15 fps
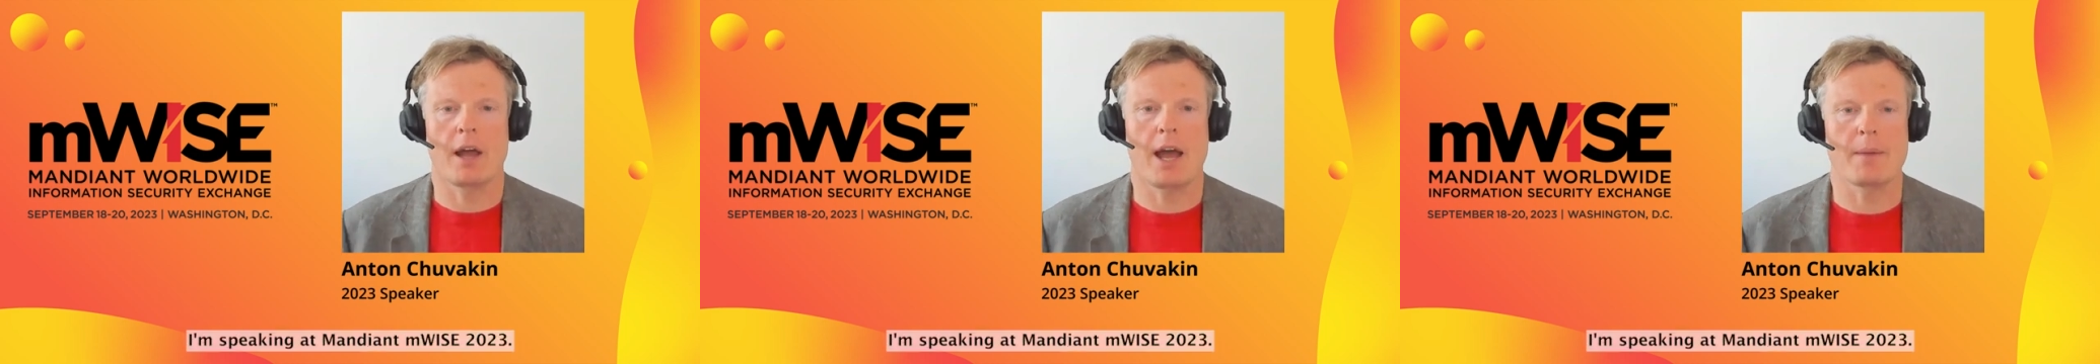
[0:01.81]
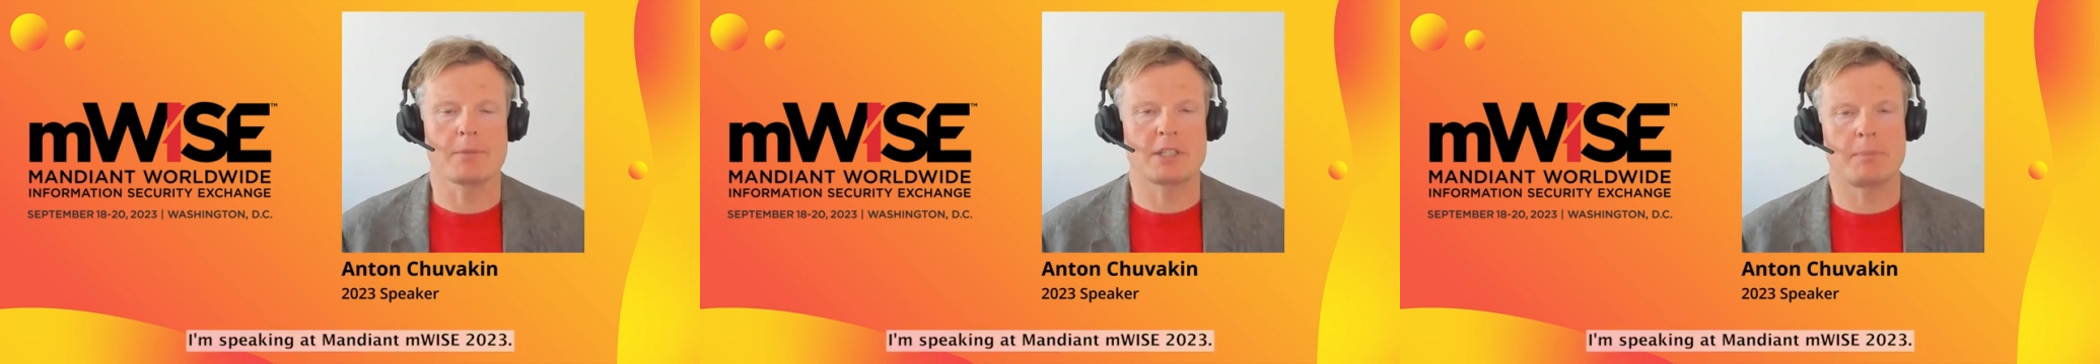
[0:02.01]

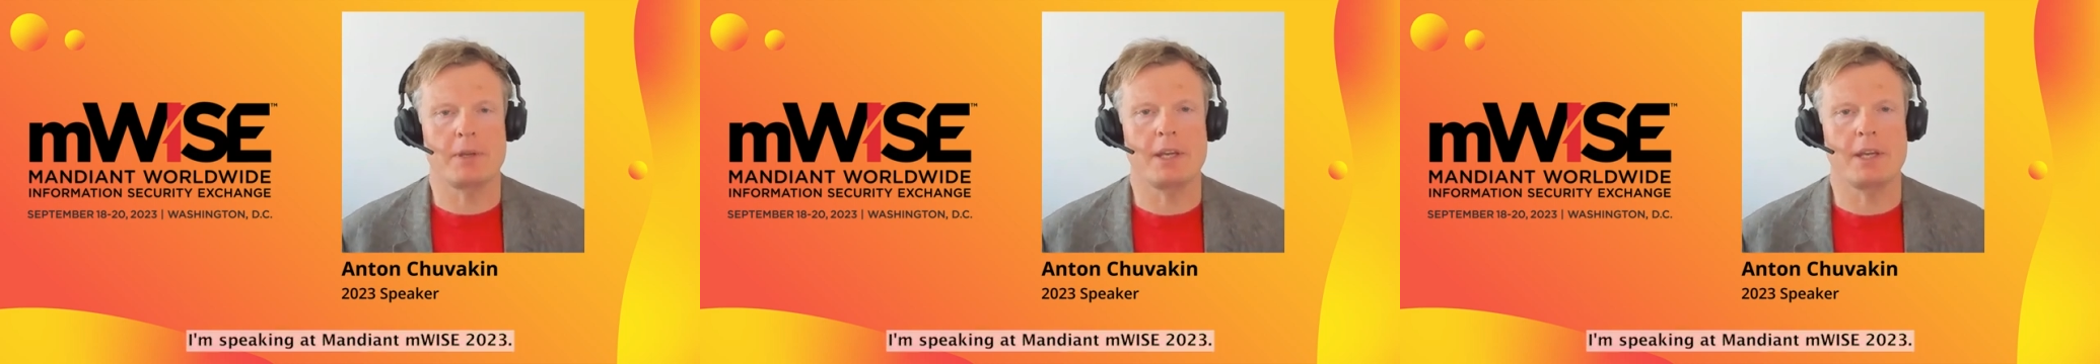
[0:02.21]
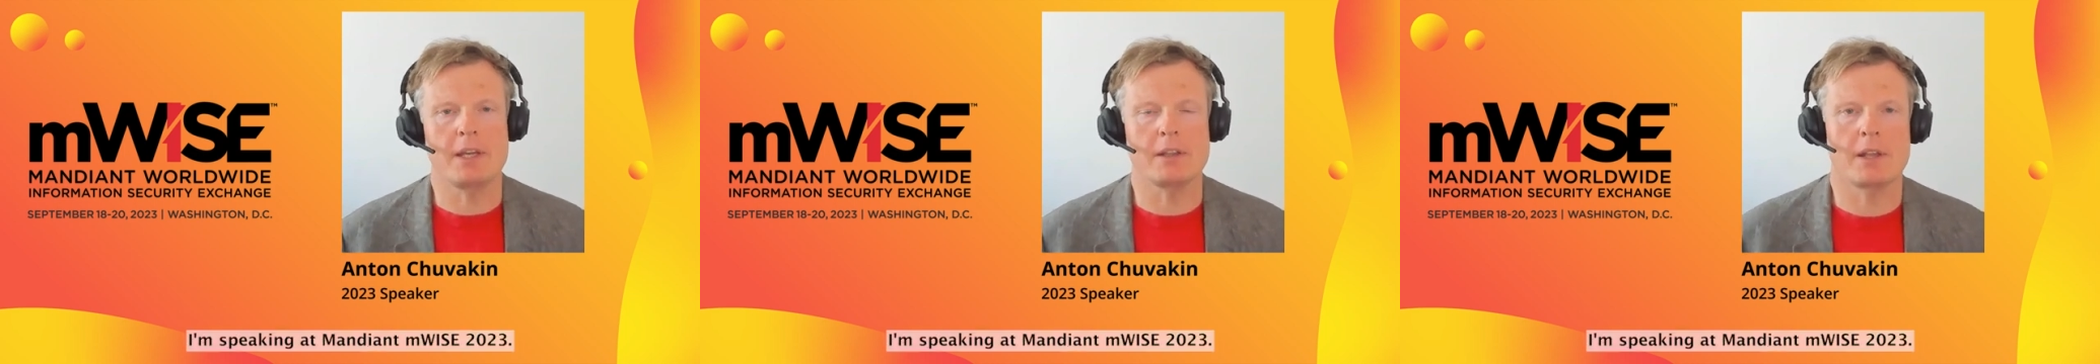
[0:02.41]
I'm
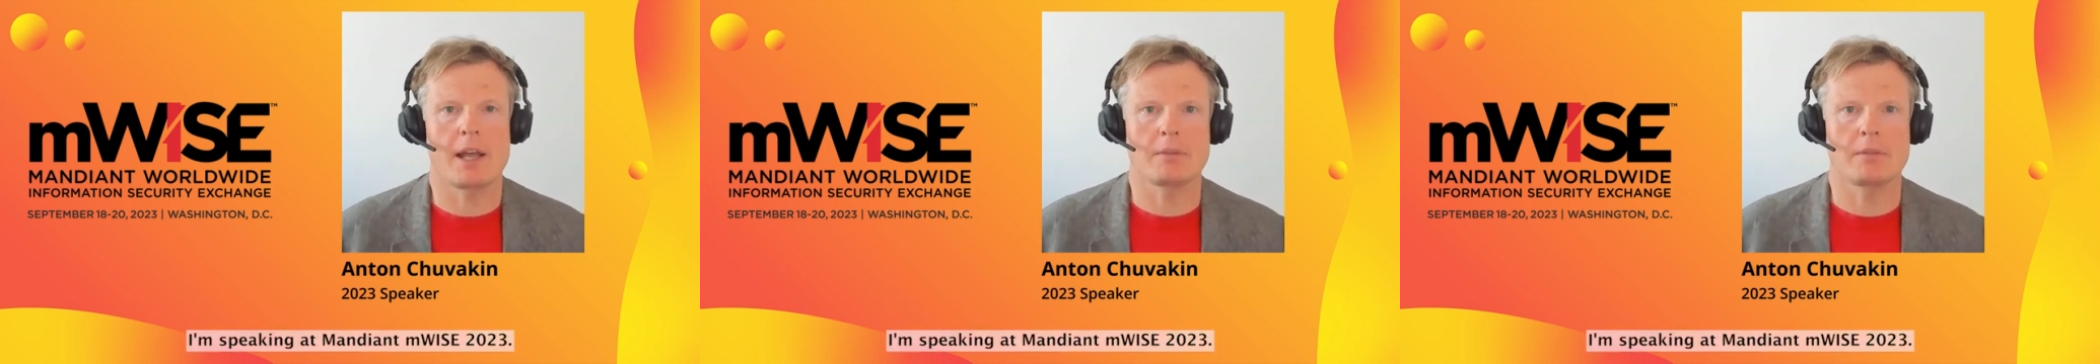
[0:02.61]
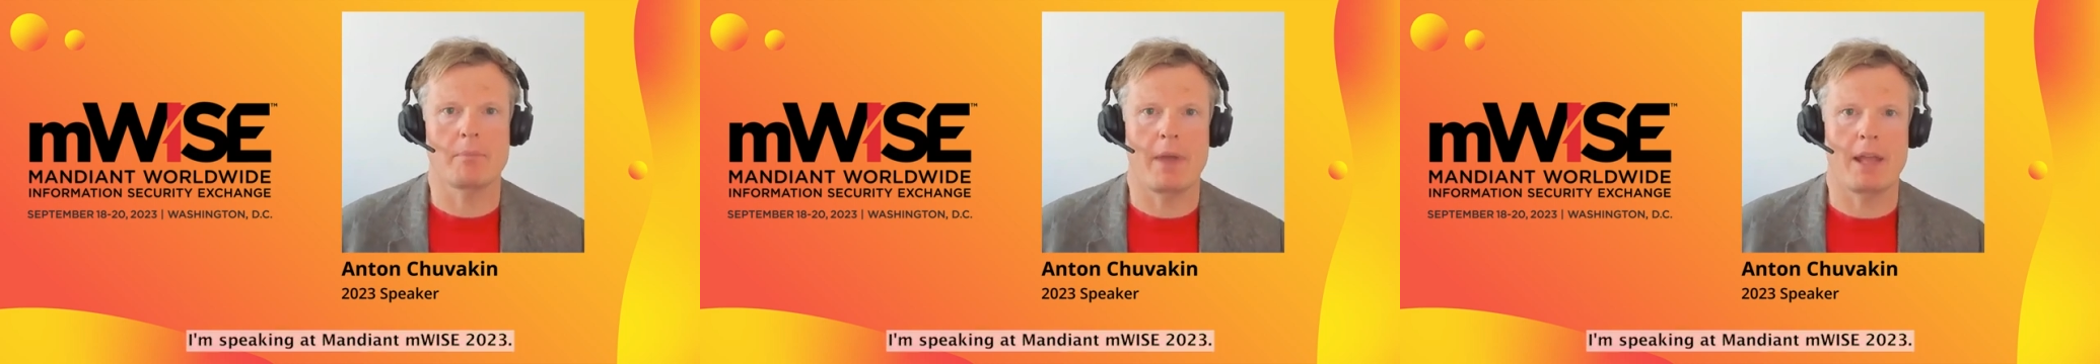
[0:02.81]
speaking
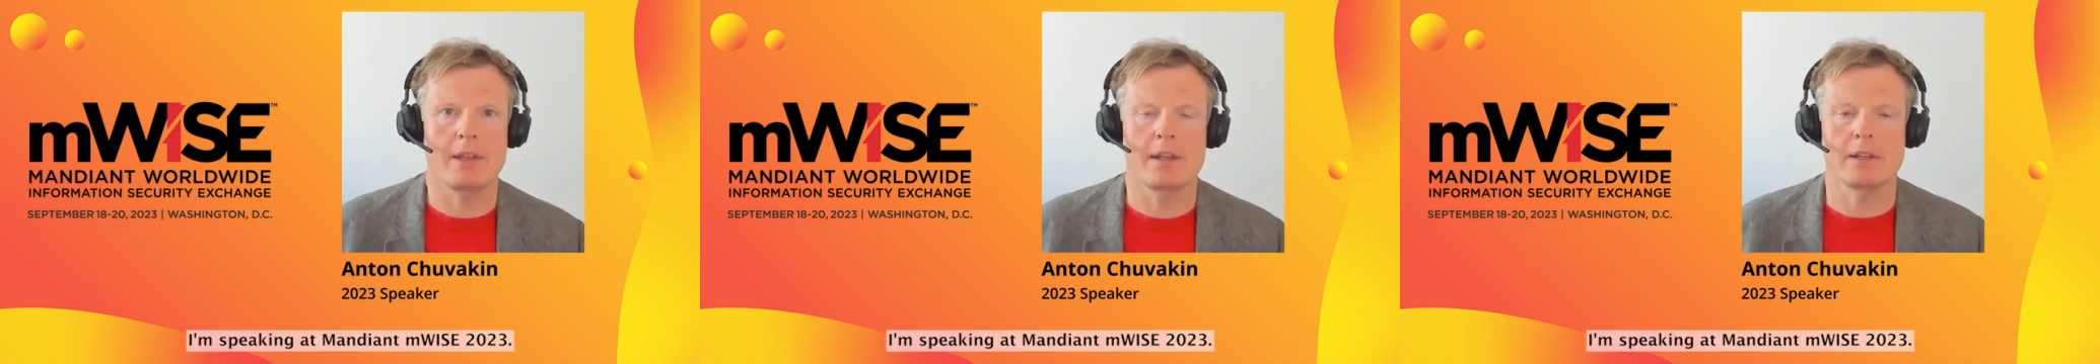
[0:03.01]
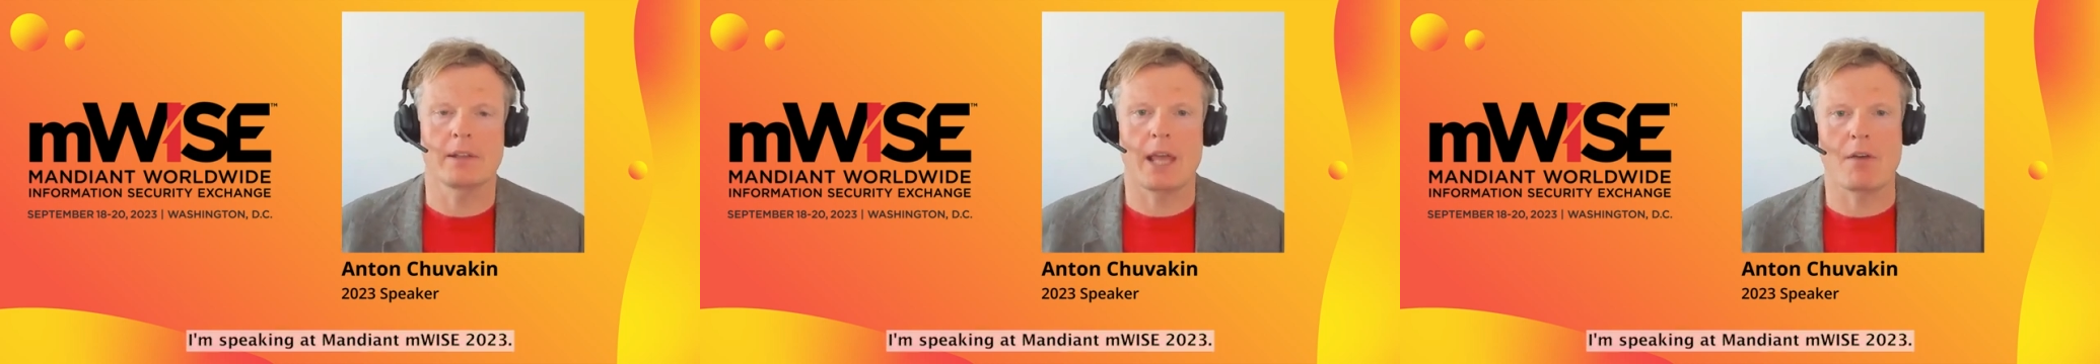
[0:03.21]
at
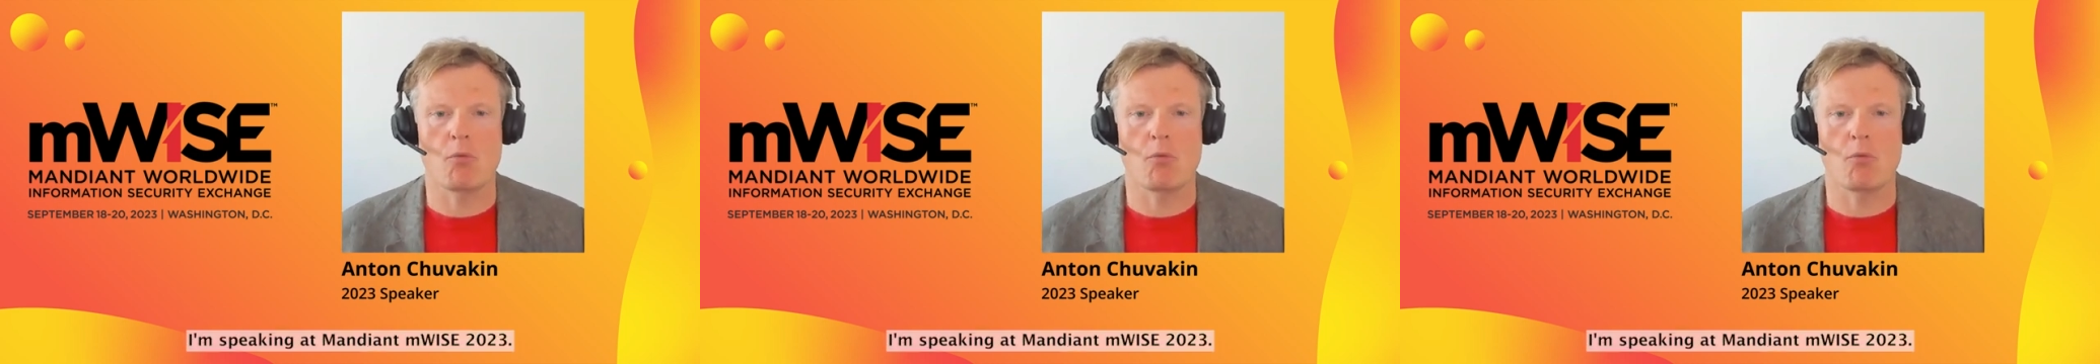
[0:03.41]
Mandiant